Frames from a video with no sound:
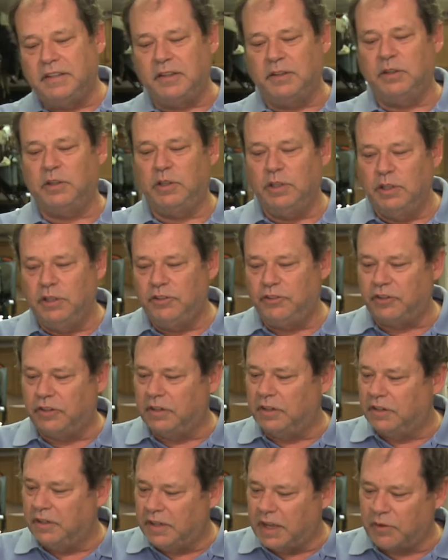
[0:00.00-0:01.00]

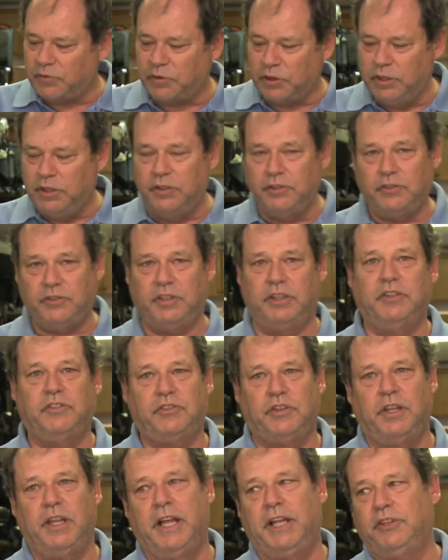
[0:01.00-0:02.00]
conclusion, after using
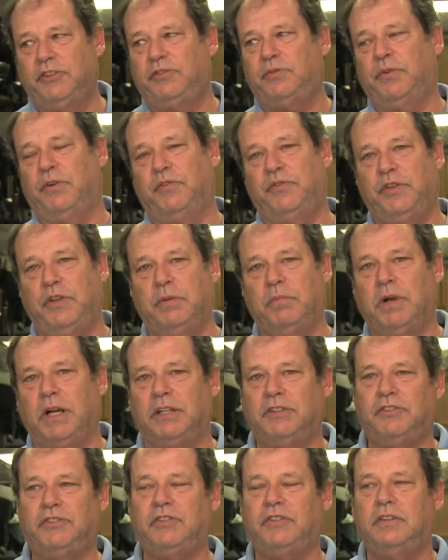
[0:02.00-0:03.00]
this lens for a few
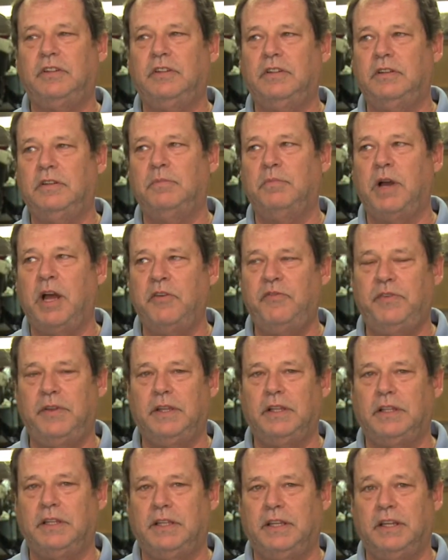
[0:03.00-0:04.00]
months, my
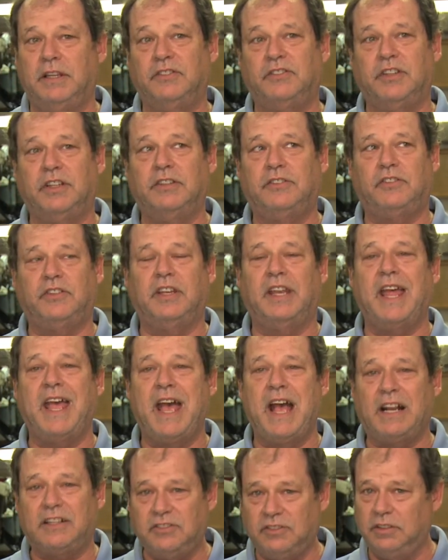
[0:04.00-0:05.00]
feeling is it's an
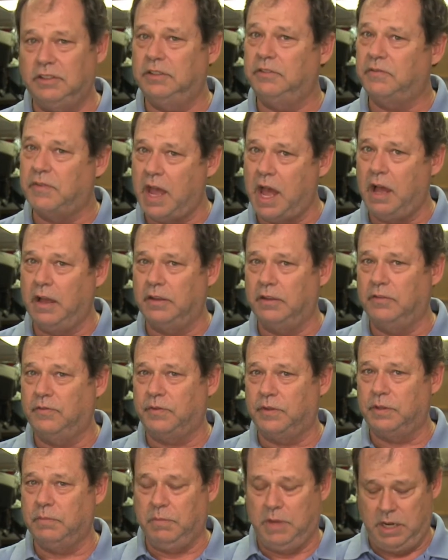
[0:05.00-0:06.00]
excellent value
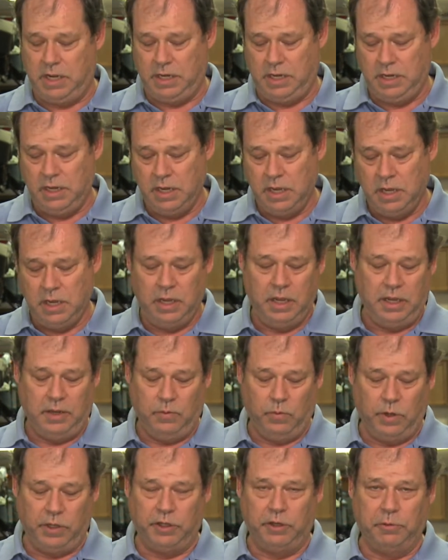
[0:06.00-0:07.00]
for the money,
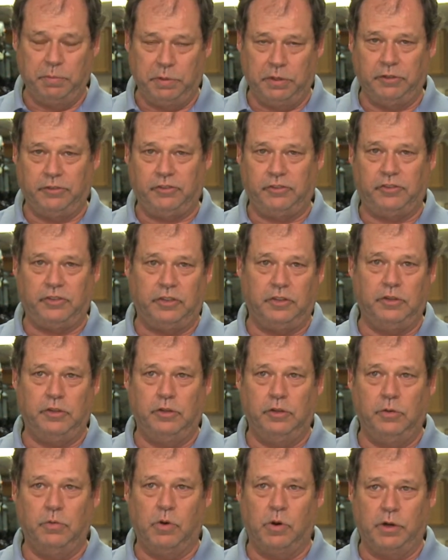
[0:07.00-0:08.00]
whether you purchase it
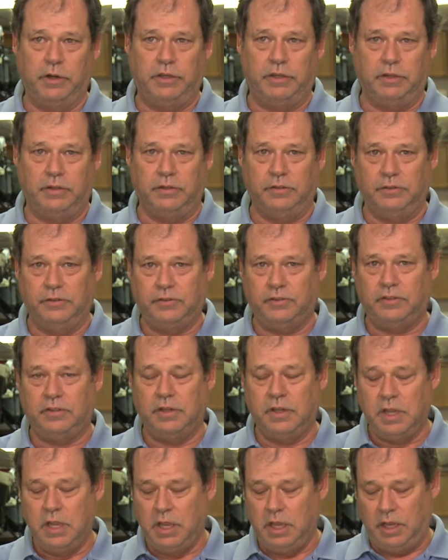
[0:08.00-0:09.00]
new or used.
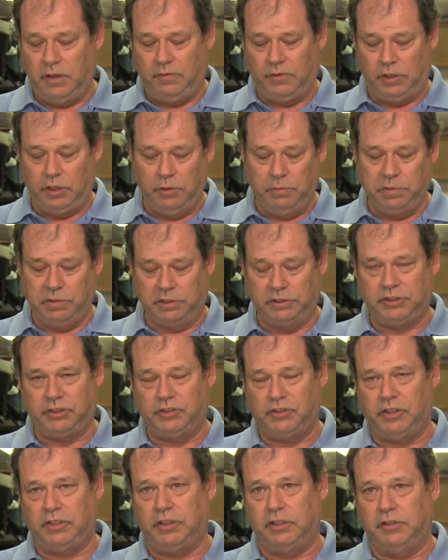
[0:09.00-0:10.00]
If you do
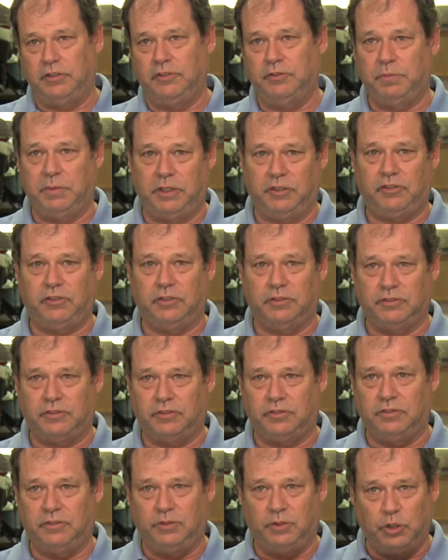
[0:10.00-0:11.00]
purchase it used, make sure
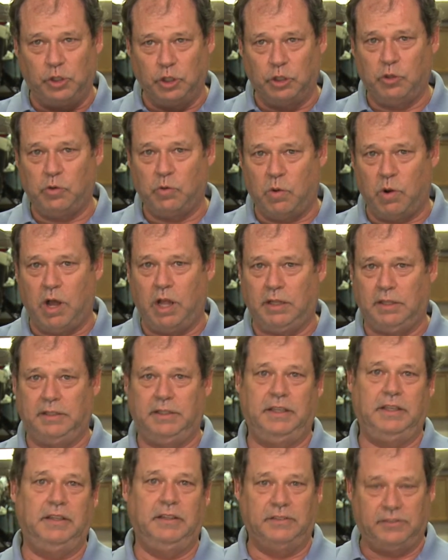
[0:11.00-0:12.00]
it's good
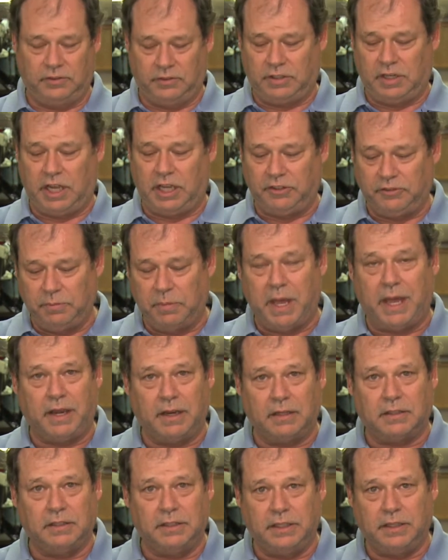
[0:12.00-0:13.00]
quality, it's
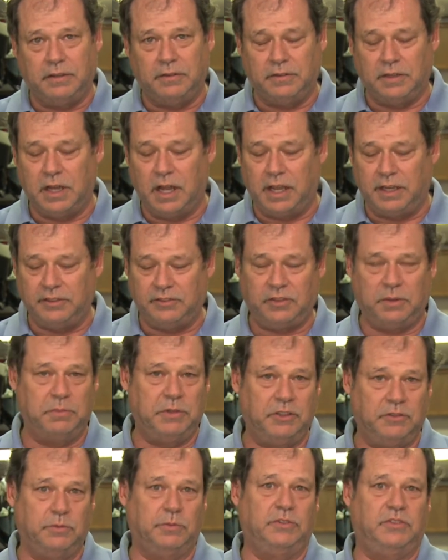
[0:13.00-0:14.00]
cosmetically nice, it
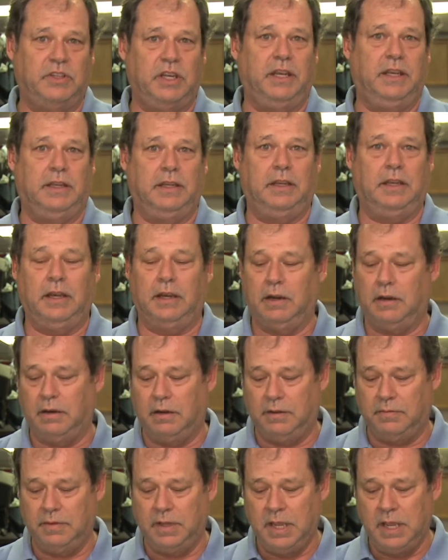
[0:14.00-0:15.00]
means it was taken care
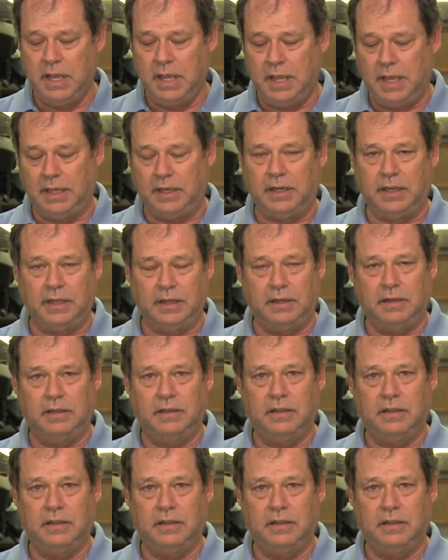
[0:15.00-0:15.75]
of, and that